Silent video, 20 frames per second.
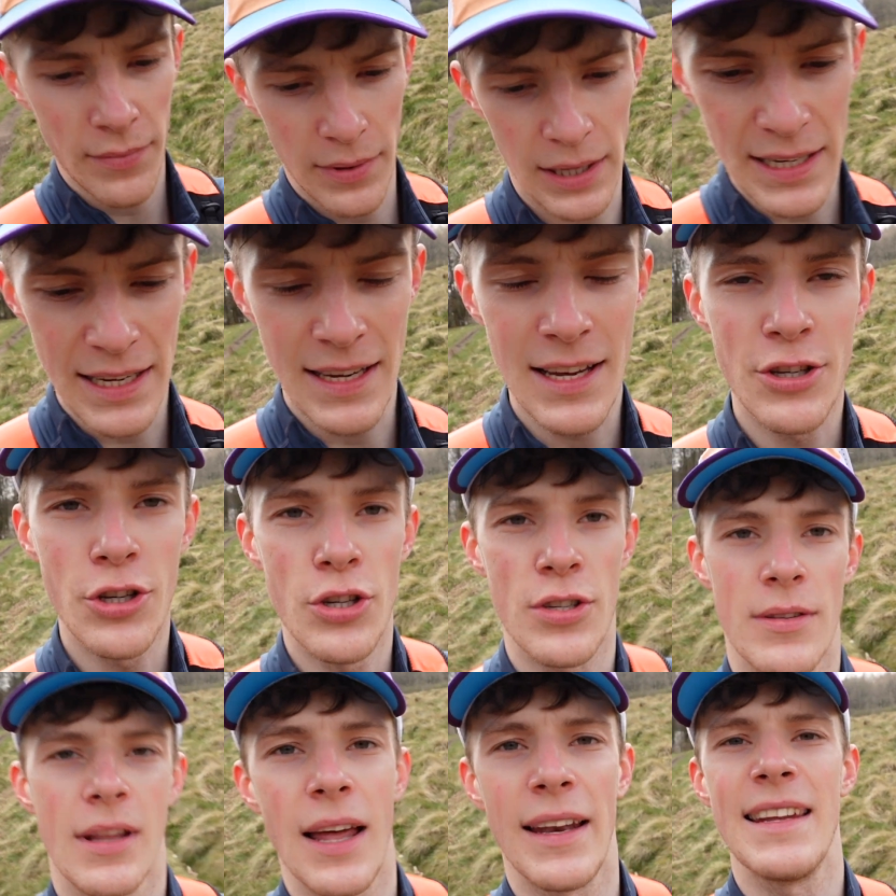and
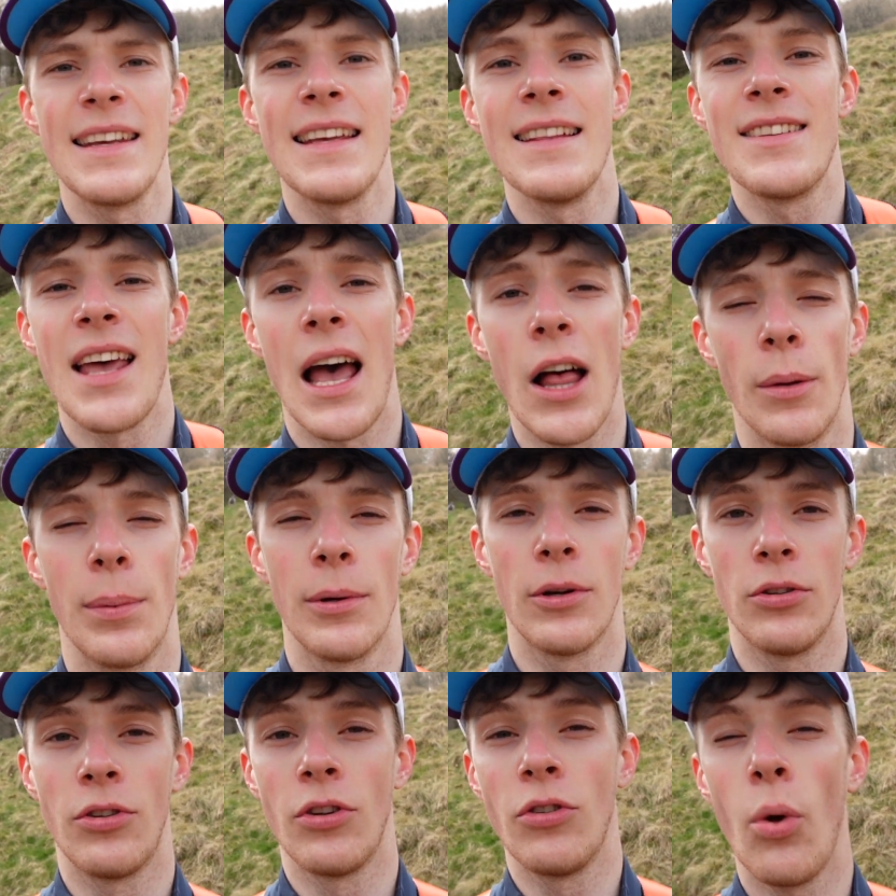you can tell
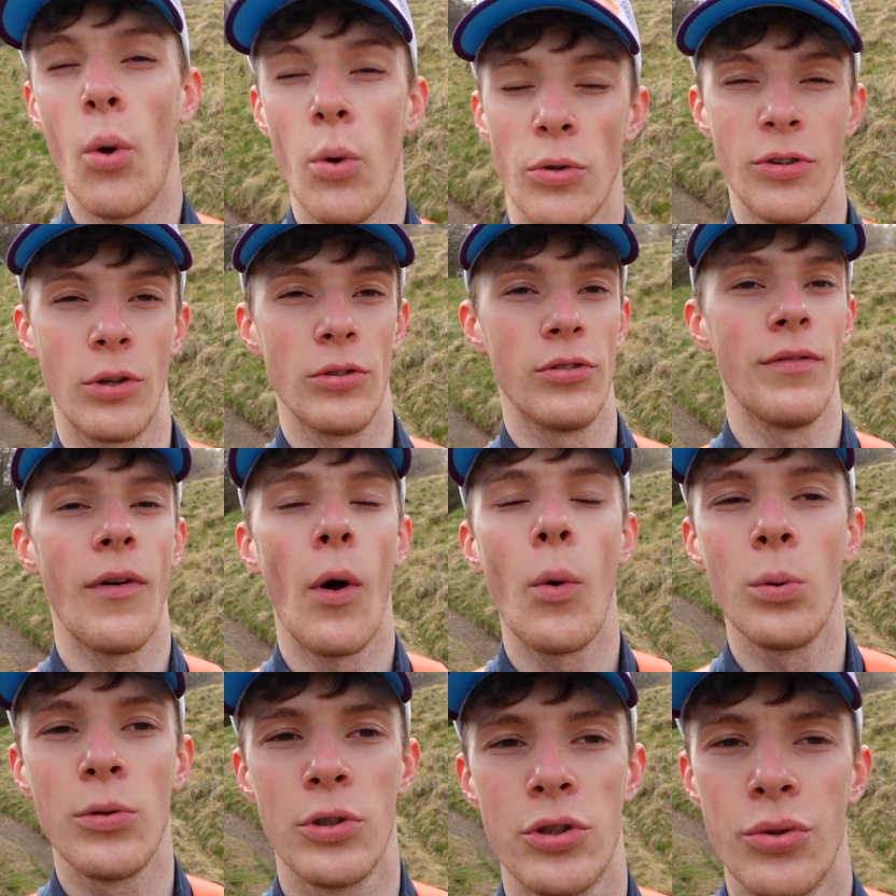because there's all sorts of
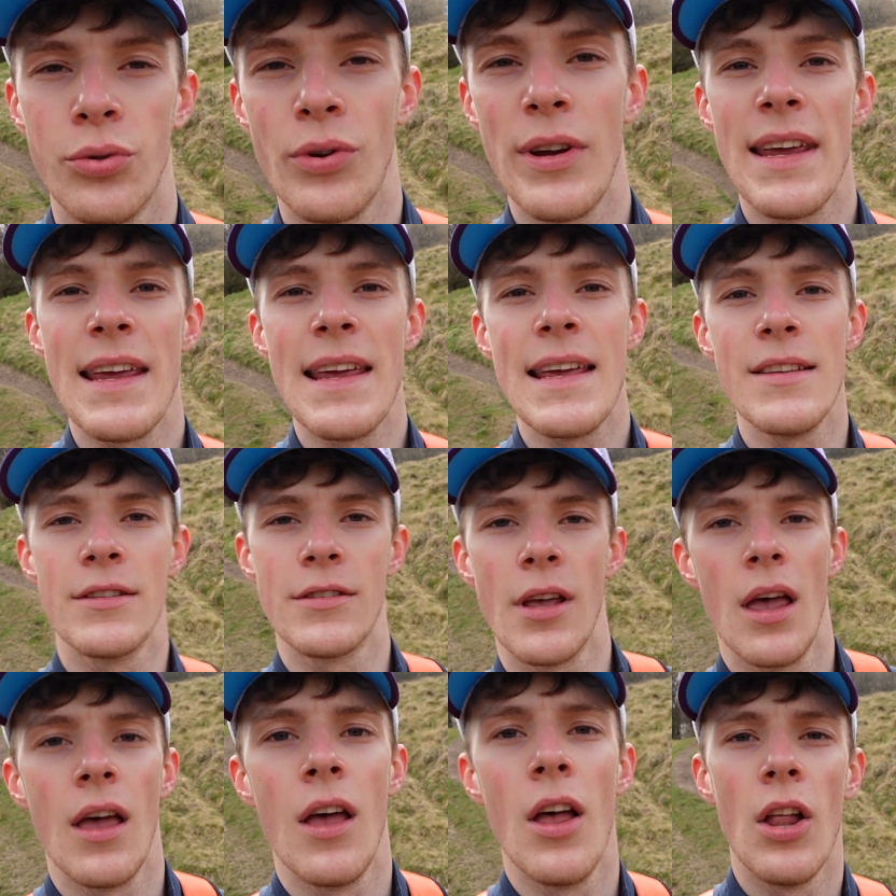old
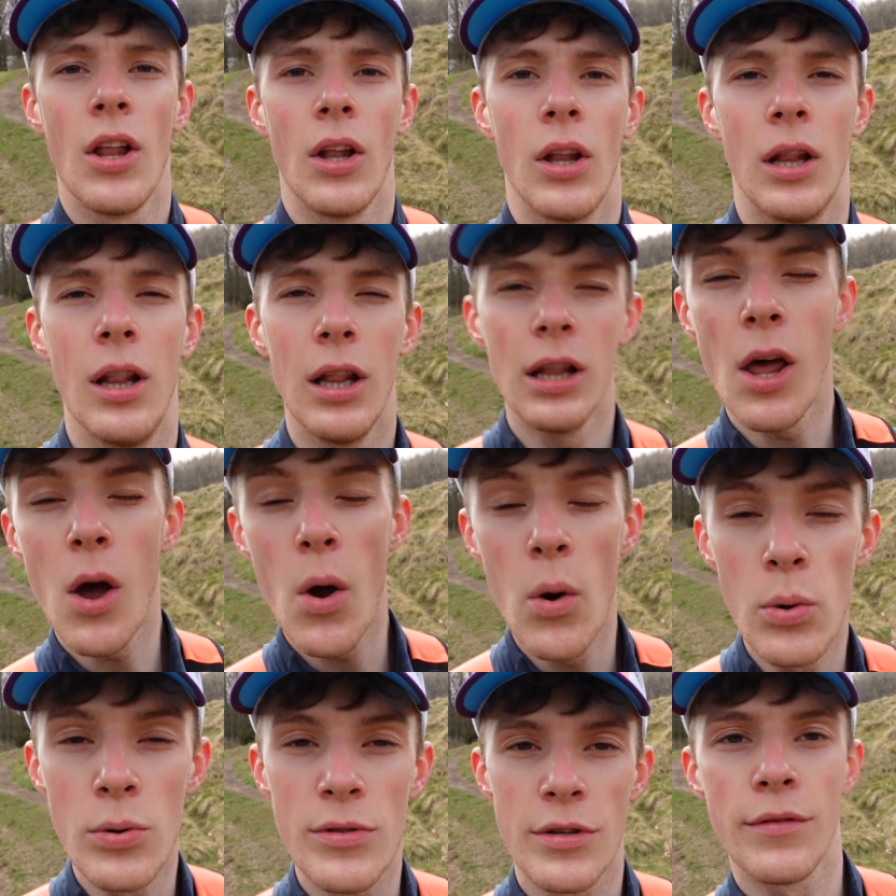trees,
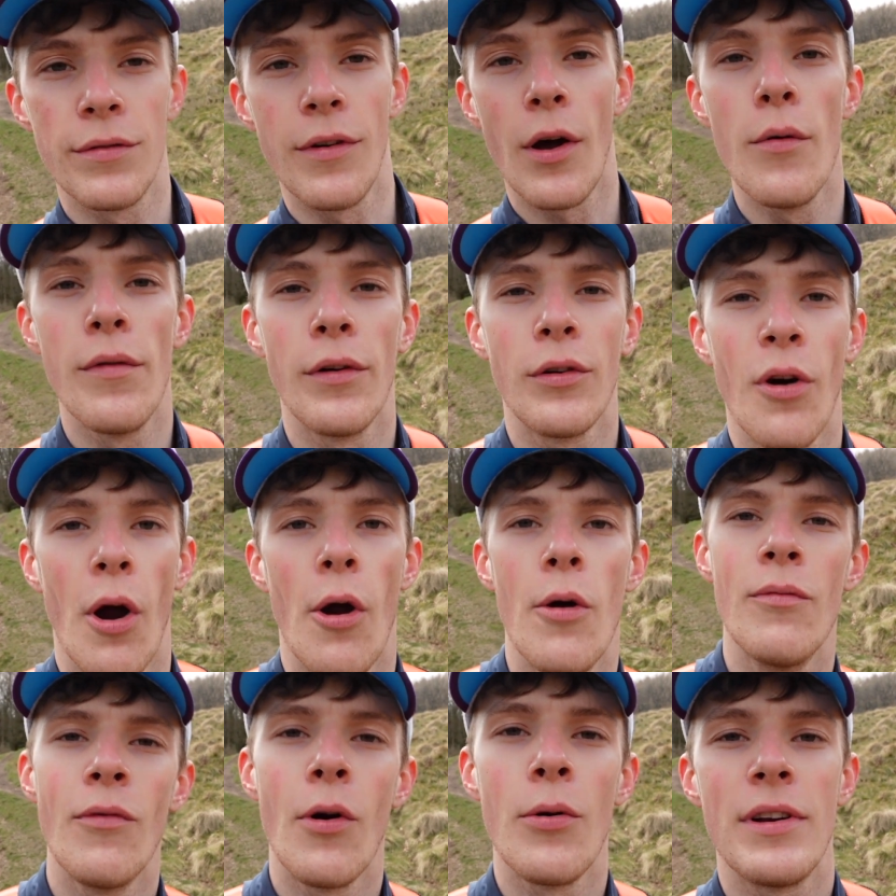loads of
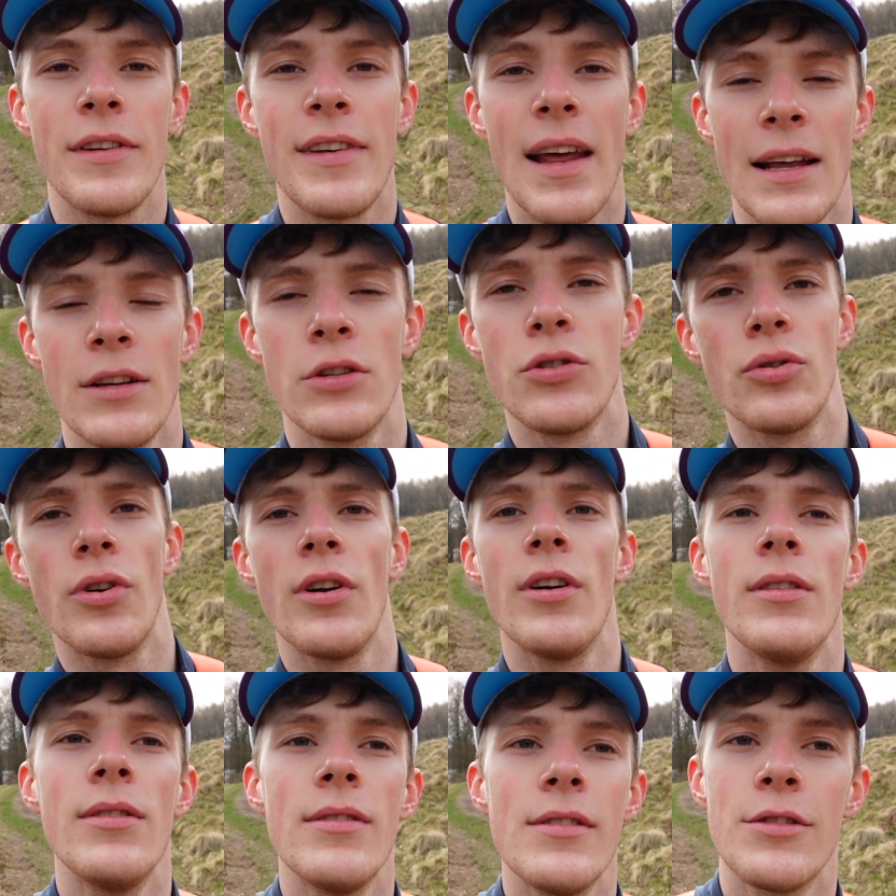overgrown
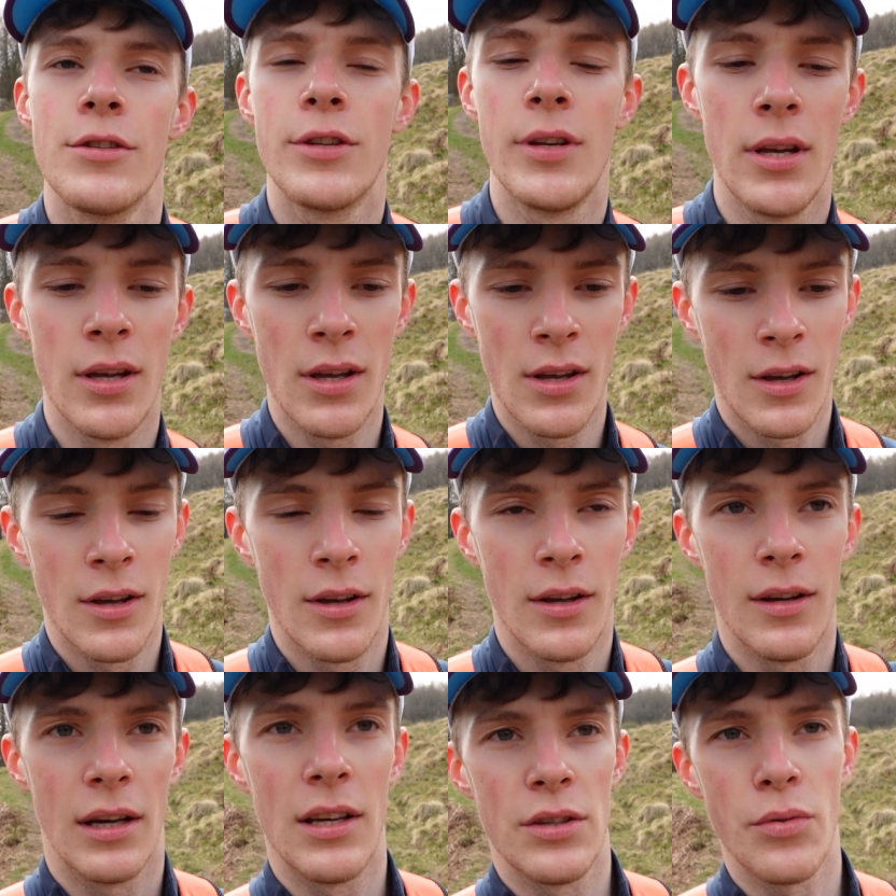rhododendrons.
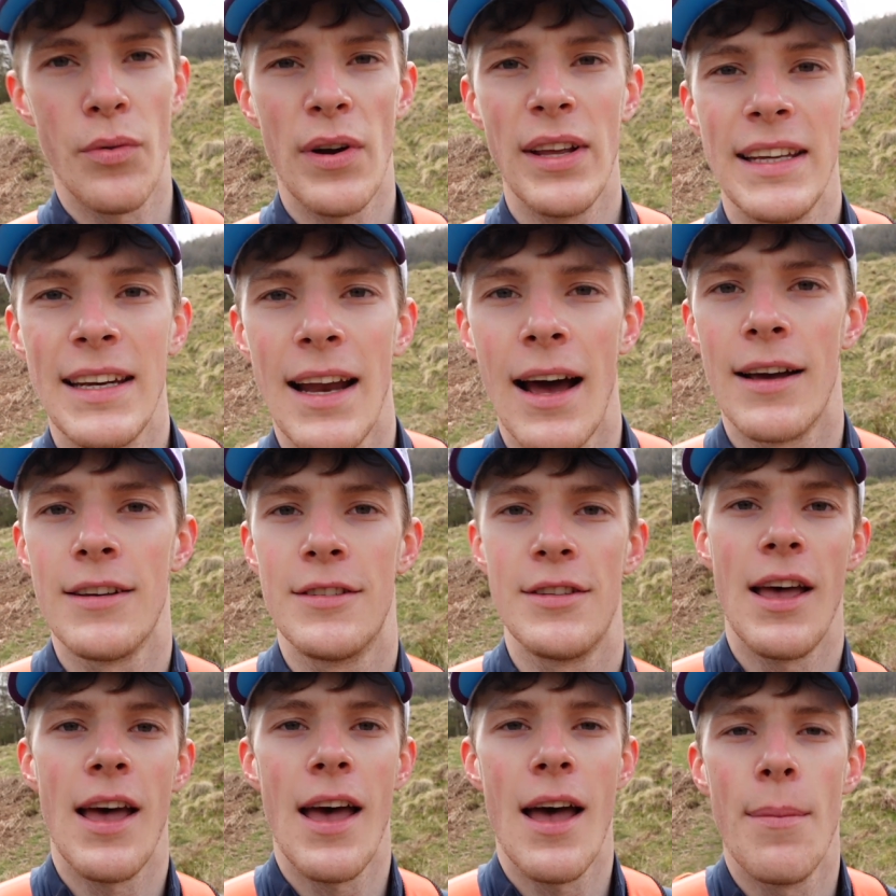It's a really
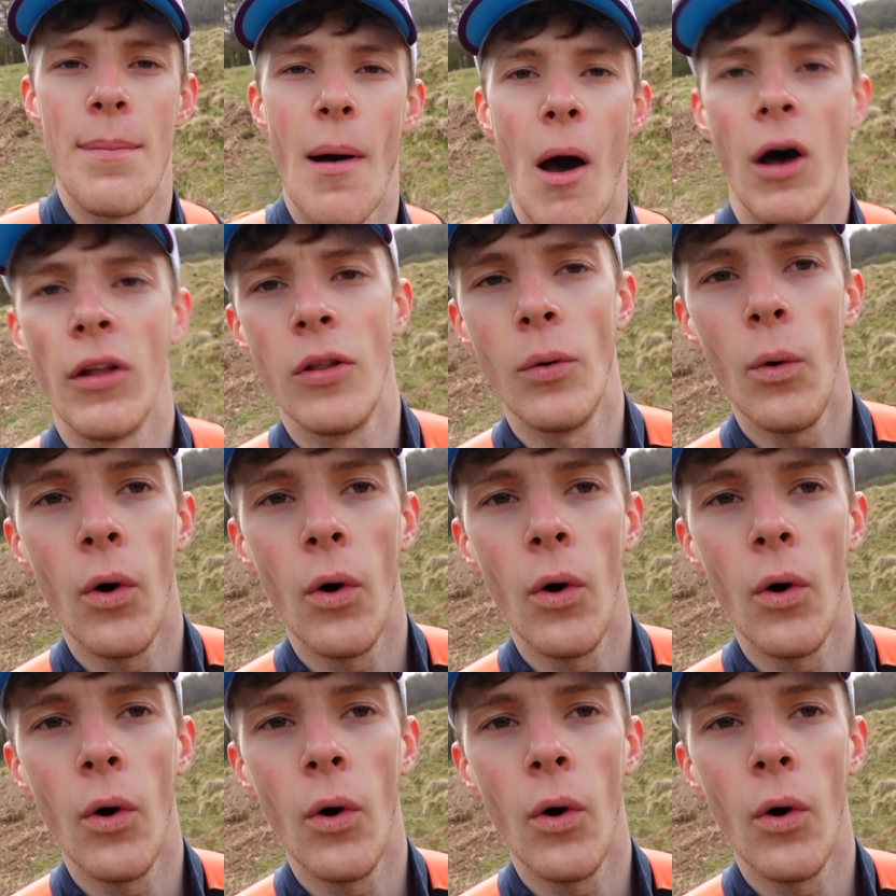nice part of the